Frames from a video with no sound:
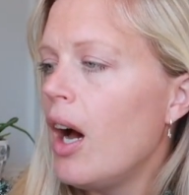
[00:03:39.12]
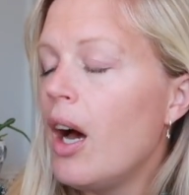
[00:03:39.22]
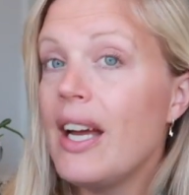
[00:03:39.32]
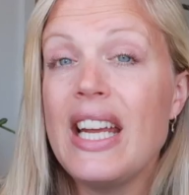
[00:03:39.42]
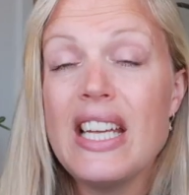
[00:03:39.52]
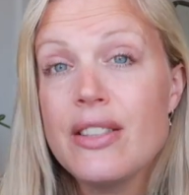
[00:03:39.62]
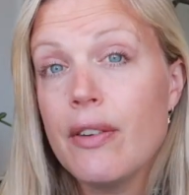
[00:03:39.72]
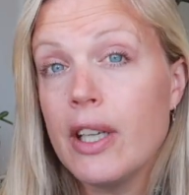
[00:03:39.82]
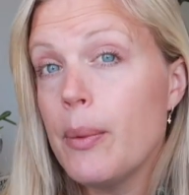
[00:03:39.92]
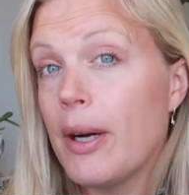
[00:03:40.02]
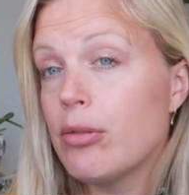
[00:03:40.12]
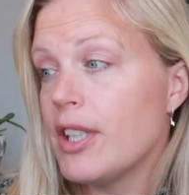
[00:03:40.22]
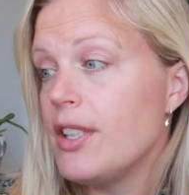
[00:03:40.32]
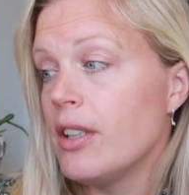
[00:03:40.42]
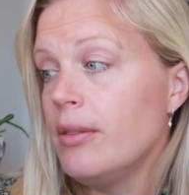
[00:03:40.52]
It is very well
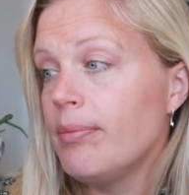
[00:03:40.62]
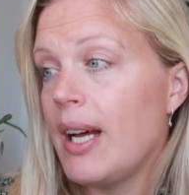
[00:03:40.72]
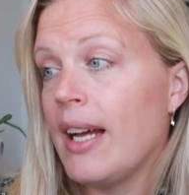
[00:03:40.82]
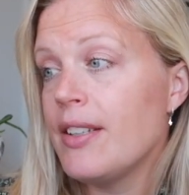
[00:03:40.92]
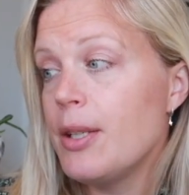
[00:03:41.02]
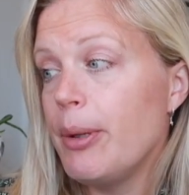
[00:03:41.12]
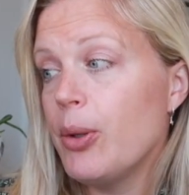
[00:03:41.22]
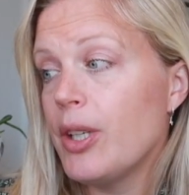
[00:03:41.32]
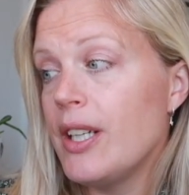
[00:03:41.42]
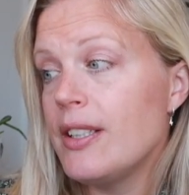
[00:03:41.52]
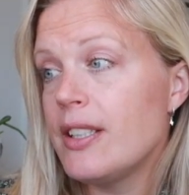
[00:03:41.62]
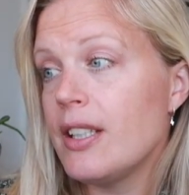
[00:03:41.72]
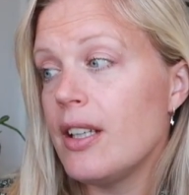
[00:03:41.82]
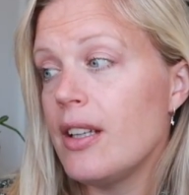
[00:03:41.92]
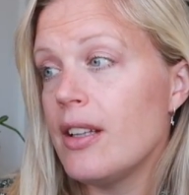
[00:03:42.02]
written, and to be honest,
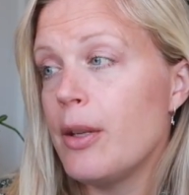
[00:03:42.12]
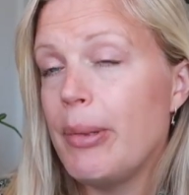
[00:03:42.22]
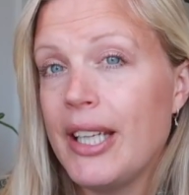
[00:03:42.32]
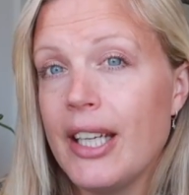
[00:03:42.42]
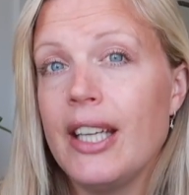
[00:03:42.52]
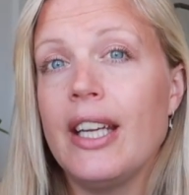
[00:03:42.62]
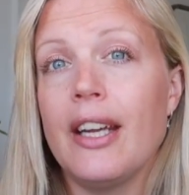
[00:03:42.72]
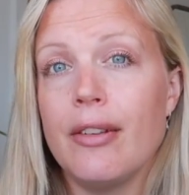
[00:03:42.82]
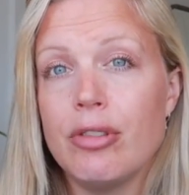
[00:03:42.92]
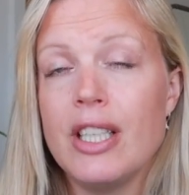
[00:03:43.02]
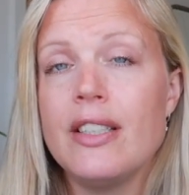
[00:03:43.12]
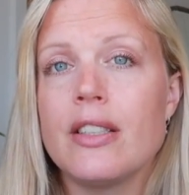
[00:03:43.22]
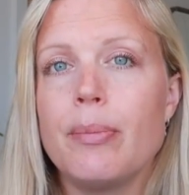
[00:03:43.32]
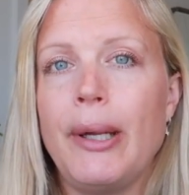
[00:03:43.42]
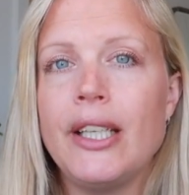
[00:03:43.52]
the beginning, it really
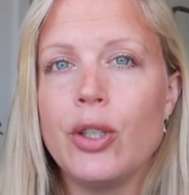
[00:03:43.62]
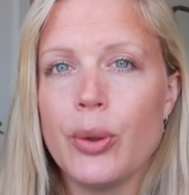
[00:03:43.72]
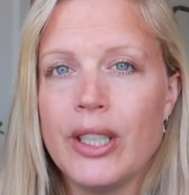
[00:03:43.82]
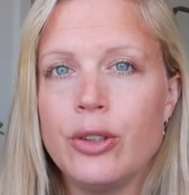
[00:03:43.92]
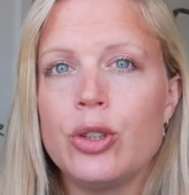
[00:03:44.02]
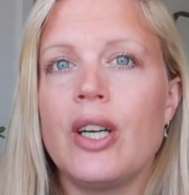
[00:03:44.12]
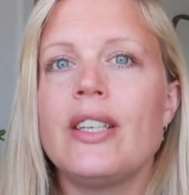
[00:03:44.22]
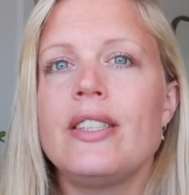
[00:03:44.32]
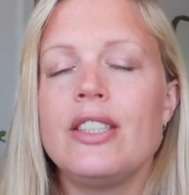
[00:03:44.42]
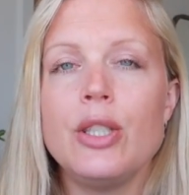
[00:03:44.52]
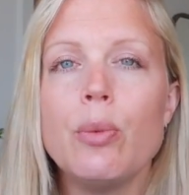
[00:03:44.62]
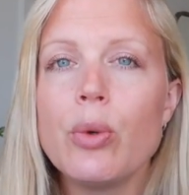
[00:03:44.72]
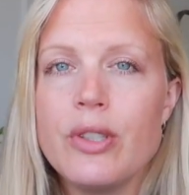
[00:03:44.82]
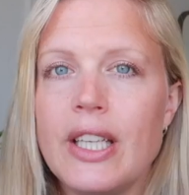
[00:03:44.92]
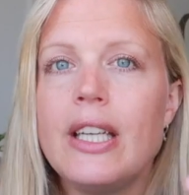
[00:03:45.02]
does pique your interest. You
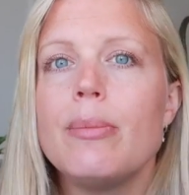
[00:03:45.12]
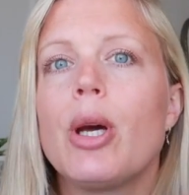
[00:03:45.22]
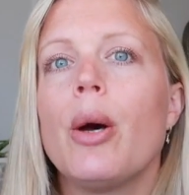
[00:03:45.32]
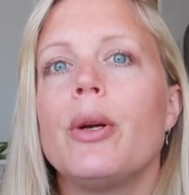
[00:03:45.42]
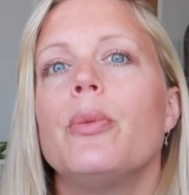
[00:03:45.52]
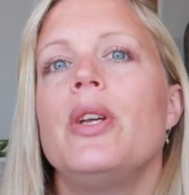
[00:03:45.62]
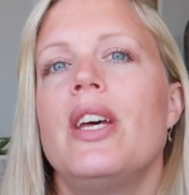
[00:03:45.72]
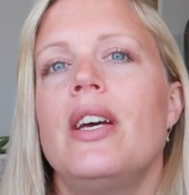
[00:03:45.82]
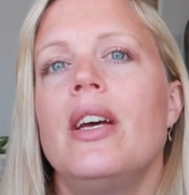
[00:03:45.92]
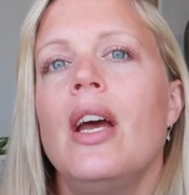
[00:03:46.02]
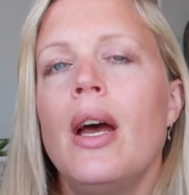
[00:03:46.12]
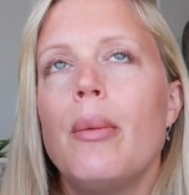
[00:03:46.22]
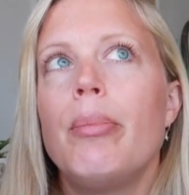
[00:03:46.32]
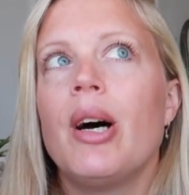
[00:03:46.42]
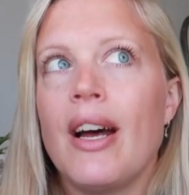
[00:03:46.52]
want to keep going with it,
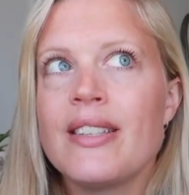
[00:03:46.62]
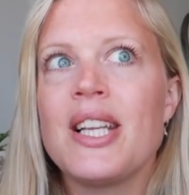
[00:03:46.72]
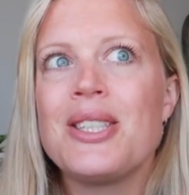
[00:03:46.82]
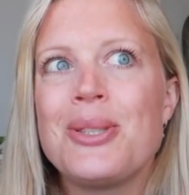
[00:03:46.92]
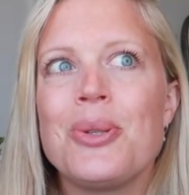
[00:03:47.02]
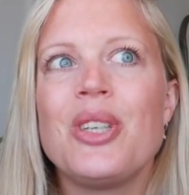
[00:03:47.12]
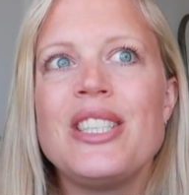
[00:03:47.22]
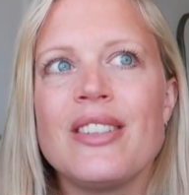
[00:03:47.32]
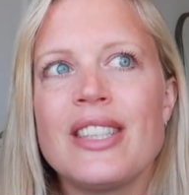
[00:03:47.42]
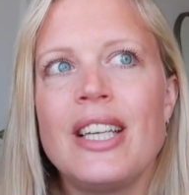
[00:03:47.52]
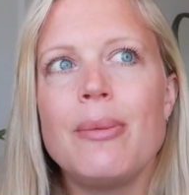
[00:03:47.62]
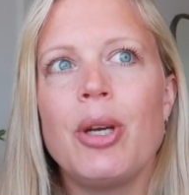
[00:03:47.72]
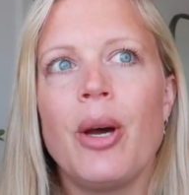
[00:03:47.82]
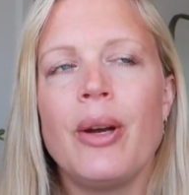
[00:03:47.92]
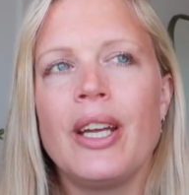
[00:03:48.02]
but as that story does keep
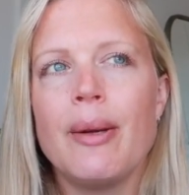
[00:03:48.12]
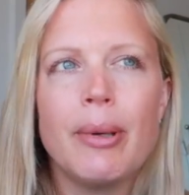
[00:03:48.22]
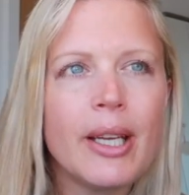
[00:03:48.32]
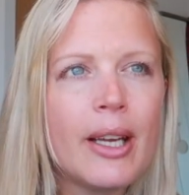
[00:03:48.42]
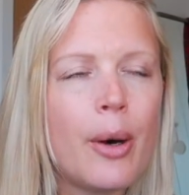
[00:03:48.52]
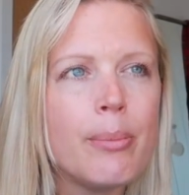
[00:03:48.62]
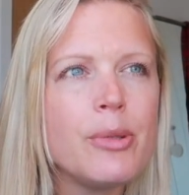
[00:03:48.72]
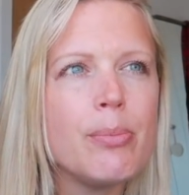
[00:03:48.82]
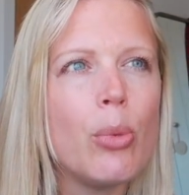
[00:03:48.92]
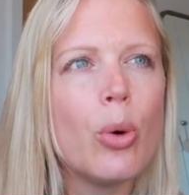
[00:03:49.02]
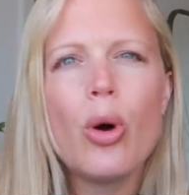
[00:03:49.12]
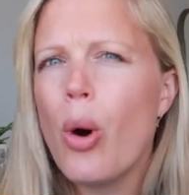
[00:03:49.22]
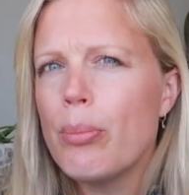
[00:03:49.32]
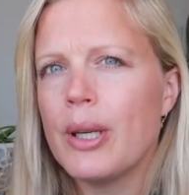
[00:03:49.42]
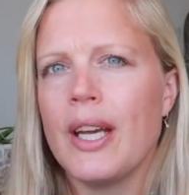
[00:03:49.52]
going, it becomes more
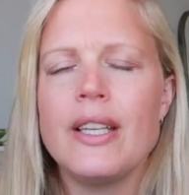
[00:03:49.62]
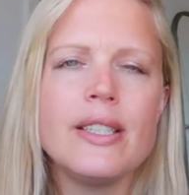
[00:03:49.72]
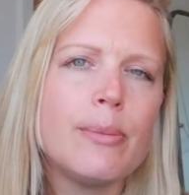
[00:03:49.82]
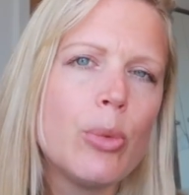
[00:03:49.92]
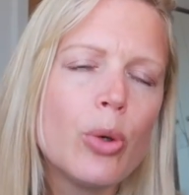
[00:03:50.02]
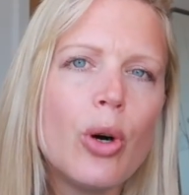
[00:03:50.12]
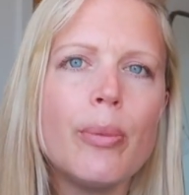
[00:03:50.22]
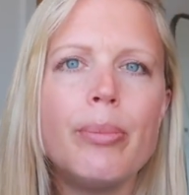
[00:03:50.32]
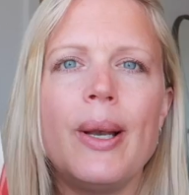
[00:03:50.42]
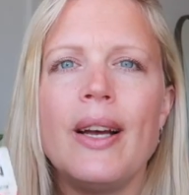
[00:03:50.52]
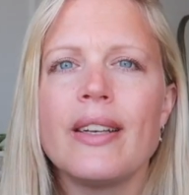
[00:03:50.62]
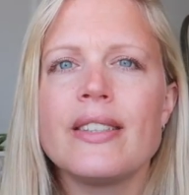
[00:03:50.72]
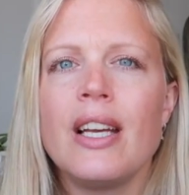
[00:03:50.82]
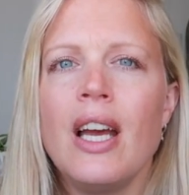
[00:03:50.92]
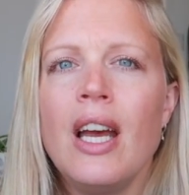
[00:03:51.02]
complicated, more
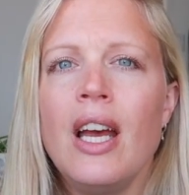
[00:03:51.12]
complex.